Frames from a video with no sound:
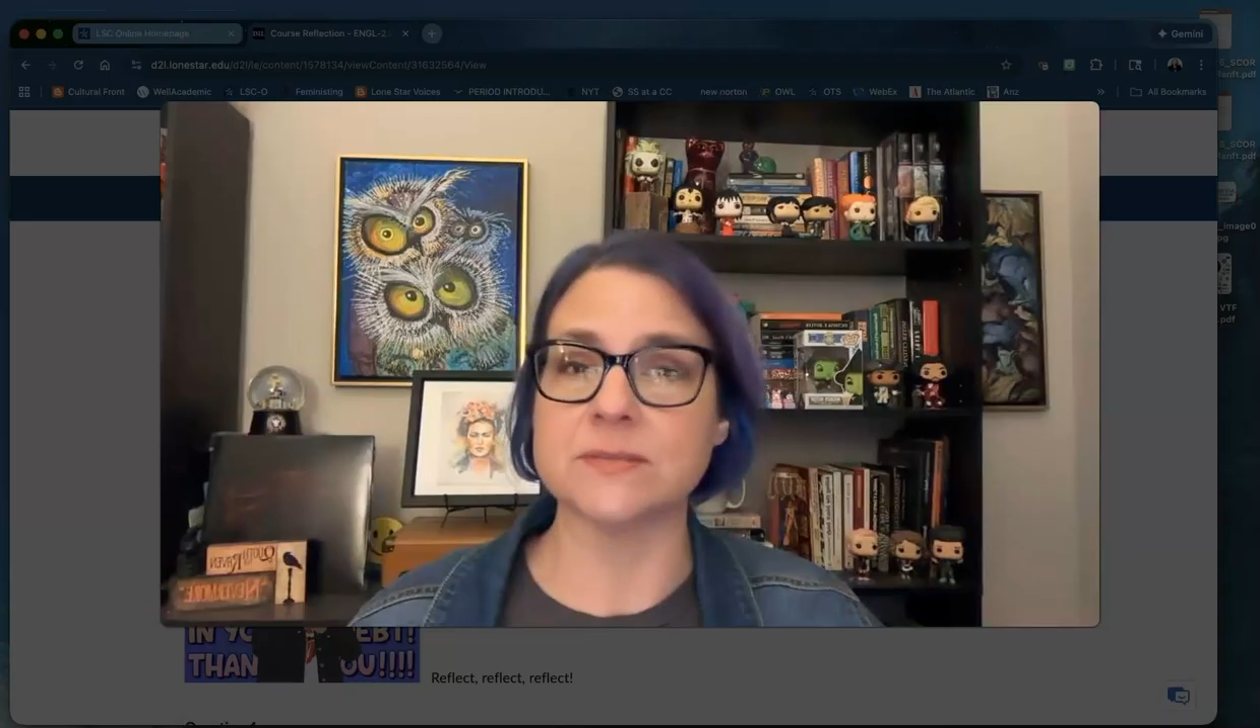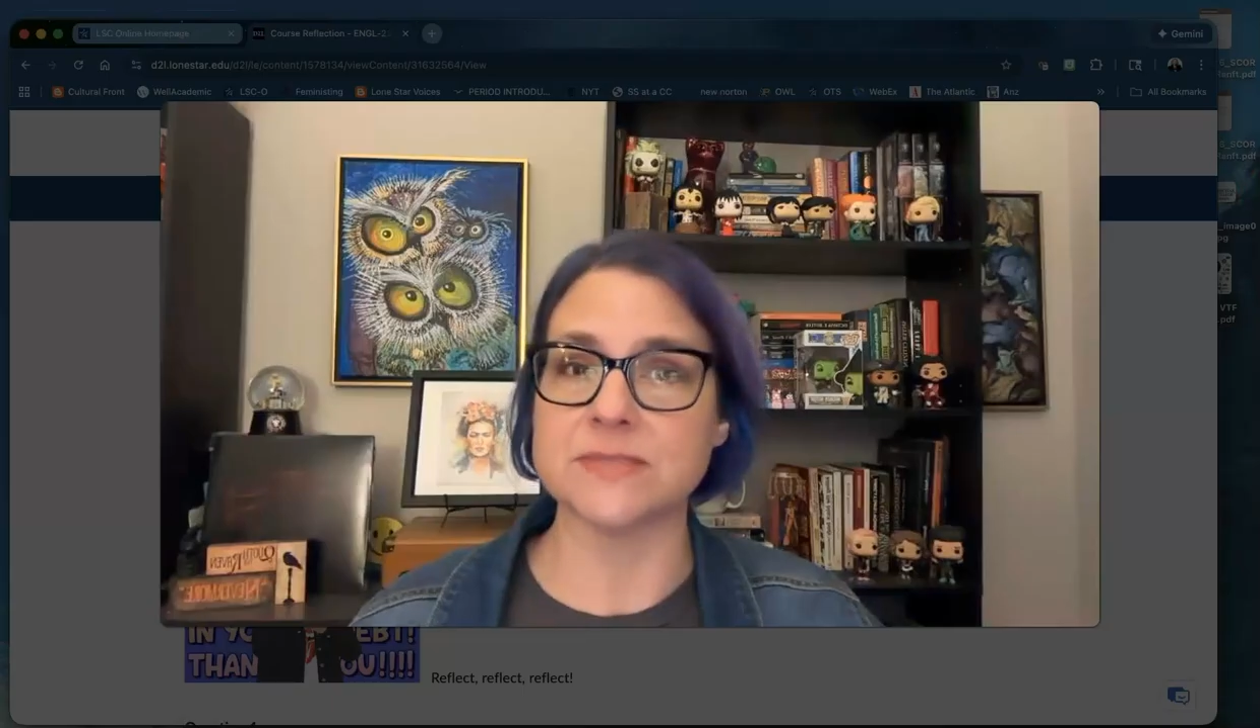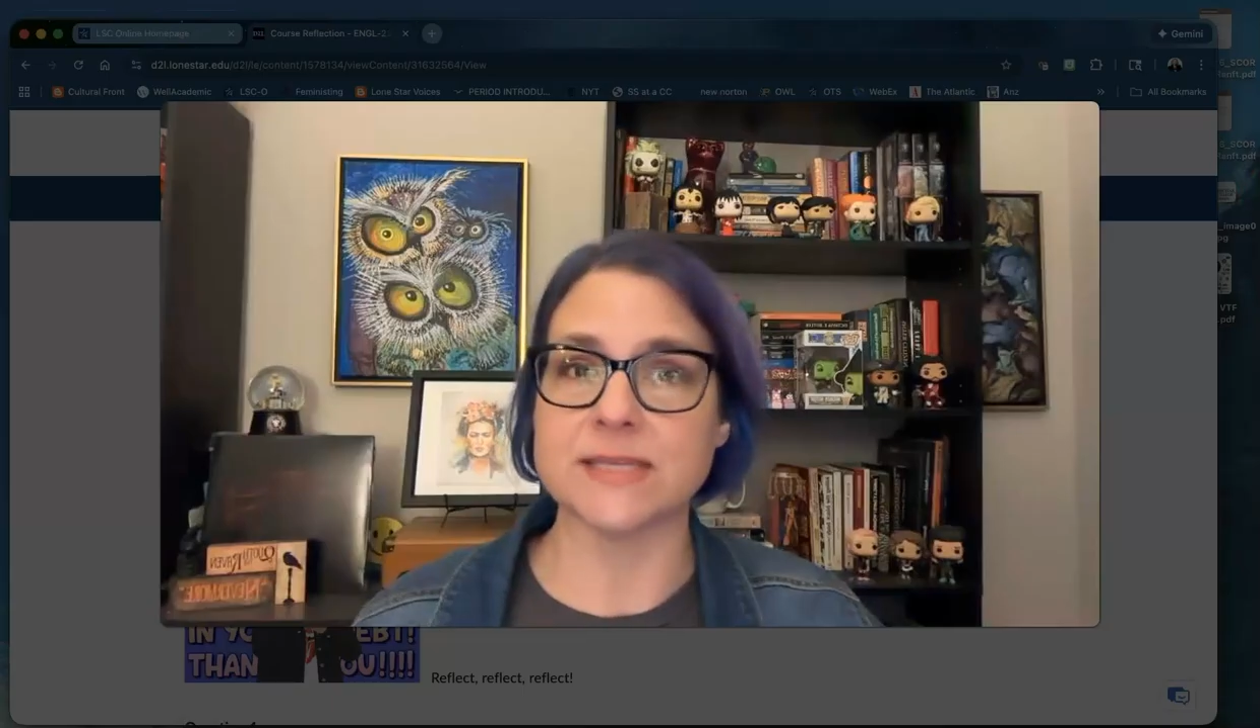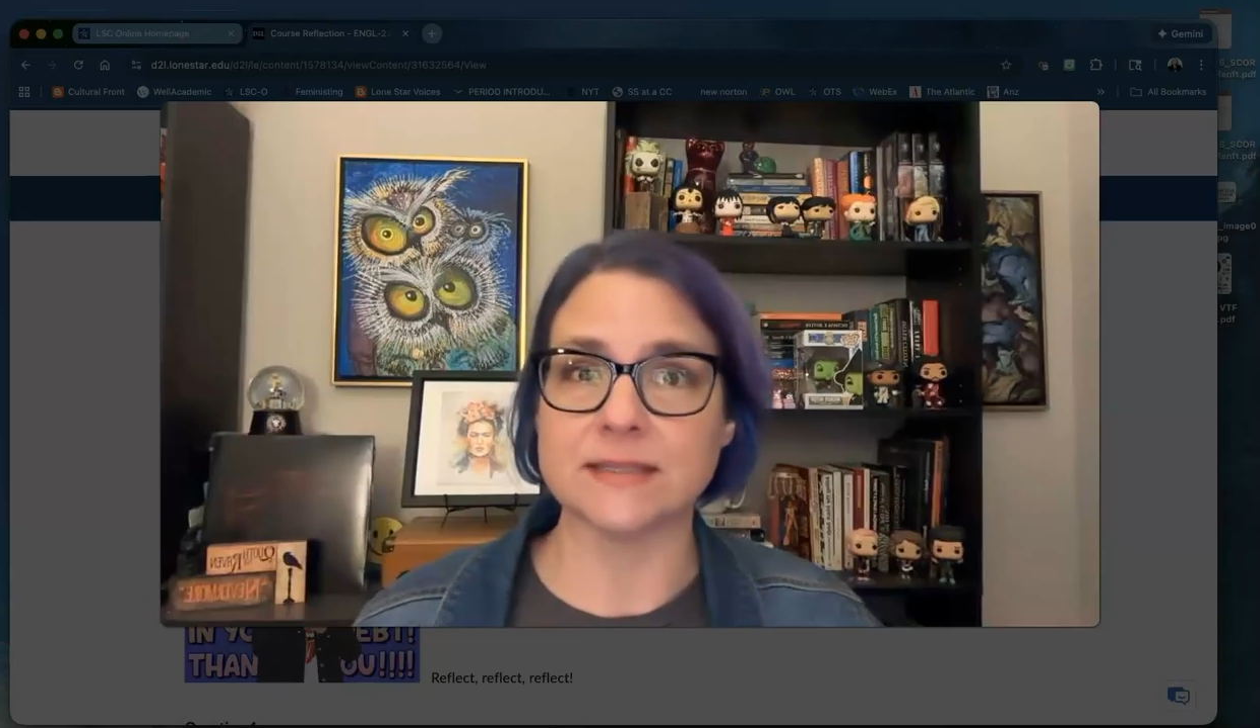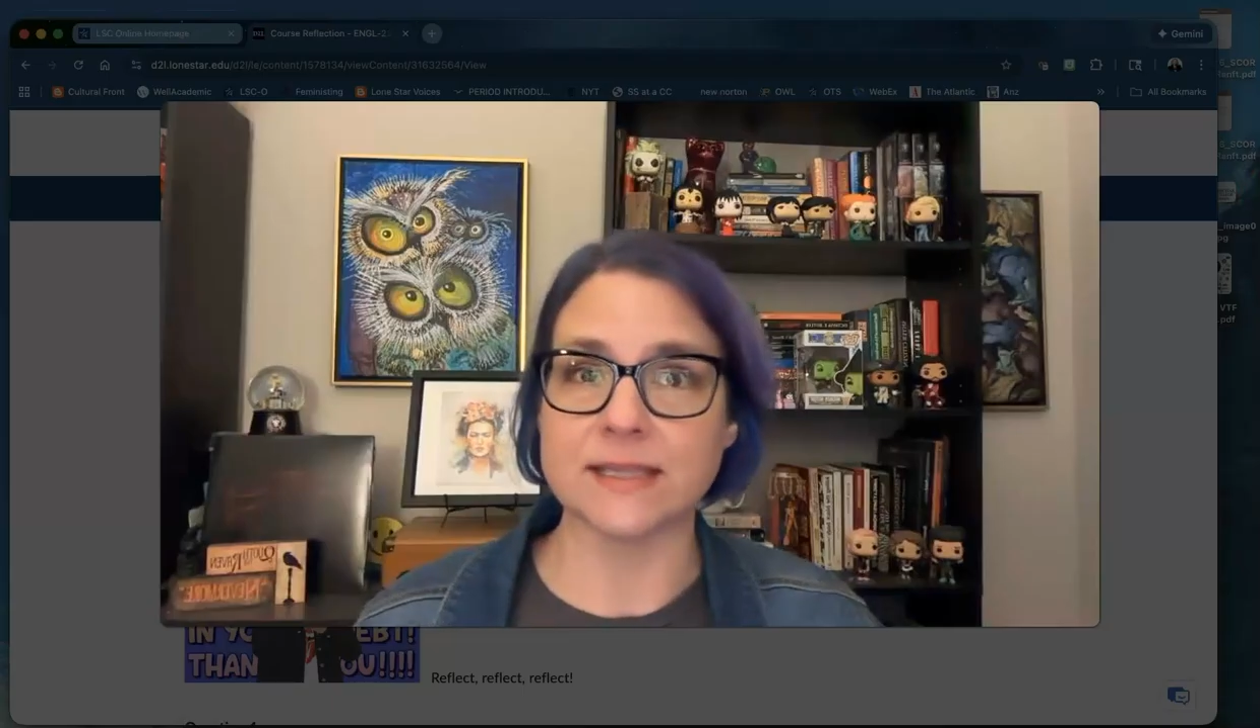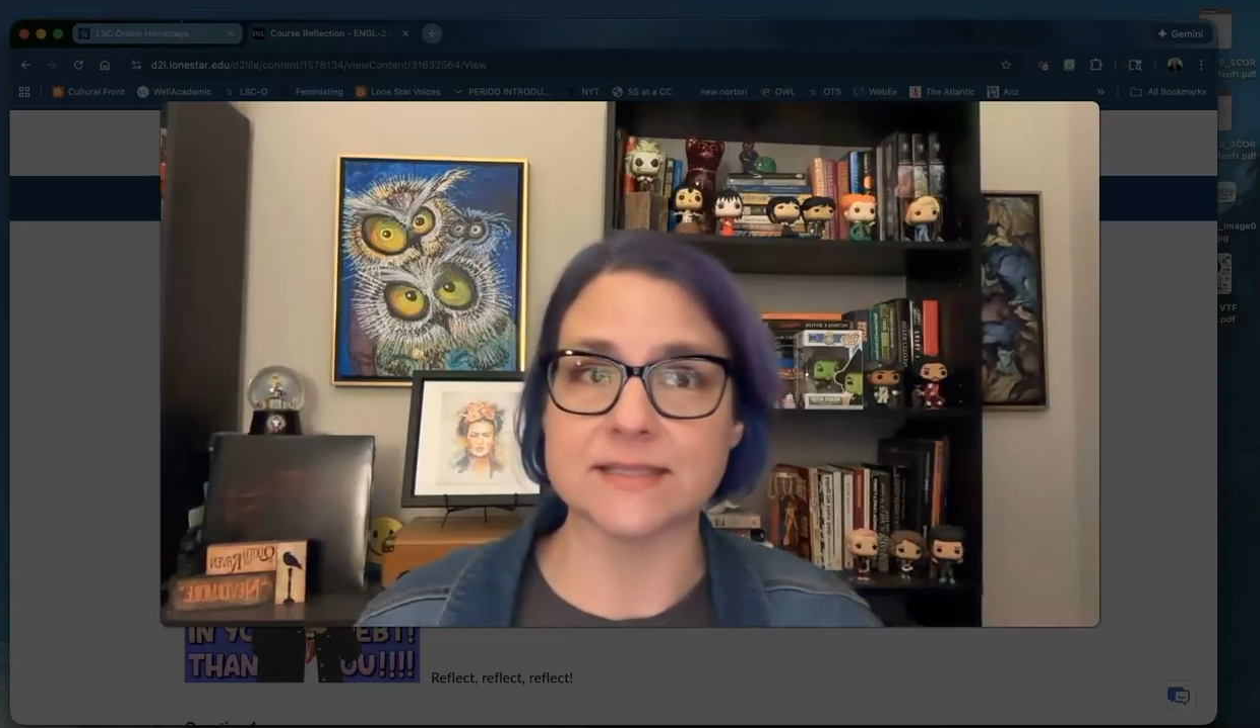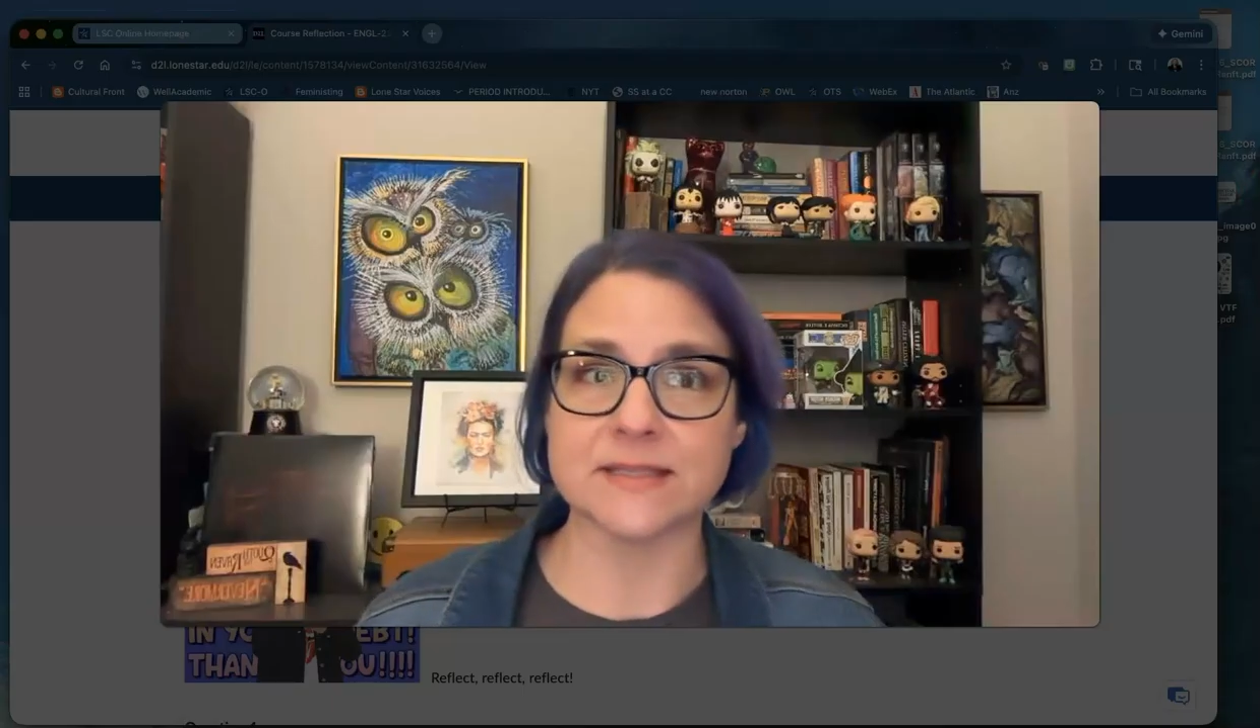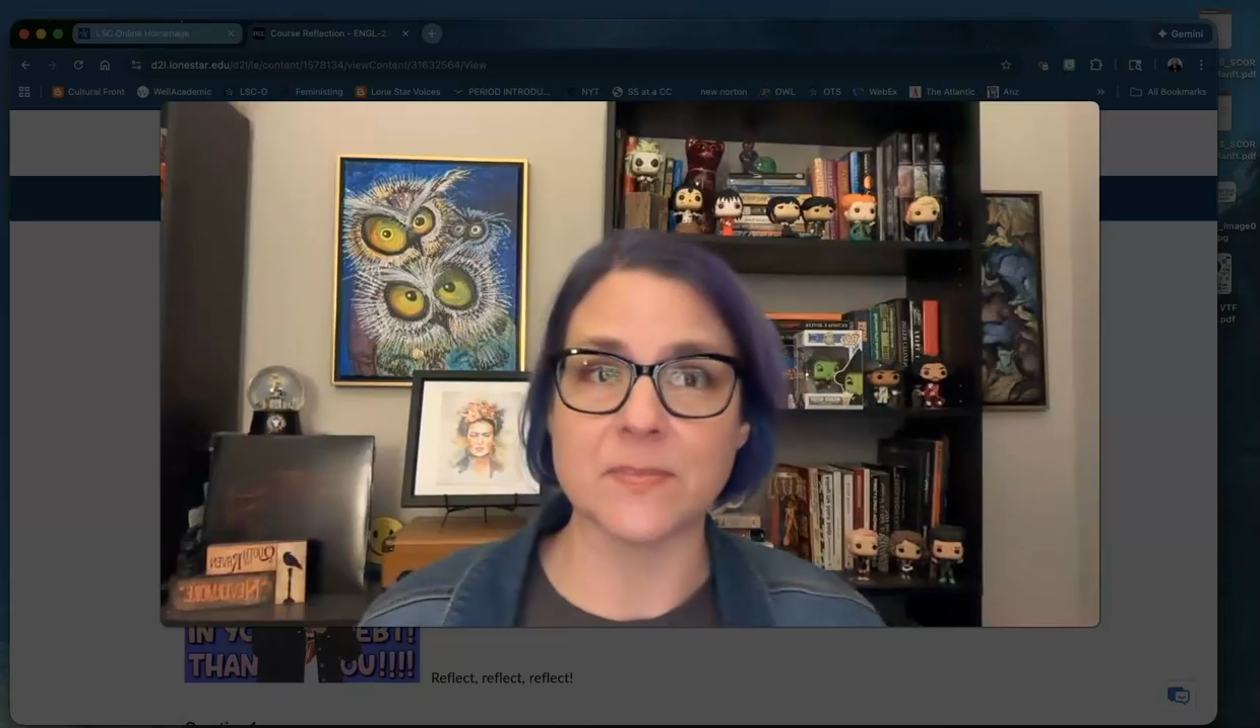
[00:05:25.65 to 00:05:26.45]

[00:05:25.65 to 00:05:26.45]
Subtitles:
some deadlines